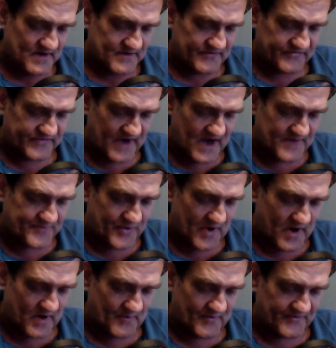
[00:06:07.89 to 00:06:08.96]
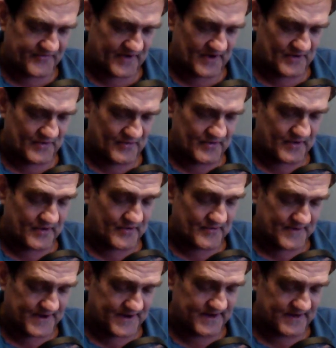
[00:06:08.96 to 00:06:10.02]
The sad part was that Luke
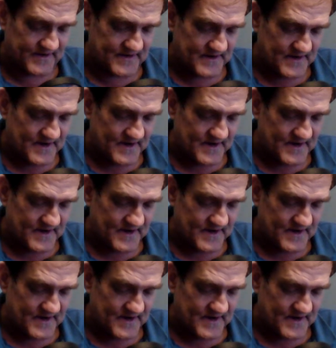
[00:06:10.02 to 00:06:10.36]
agreed.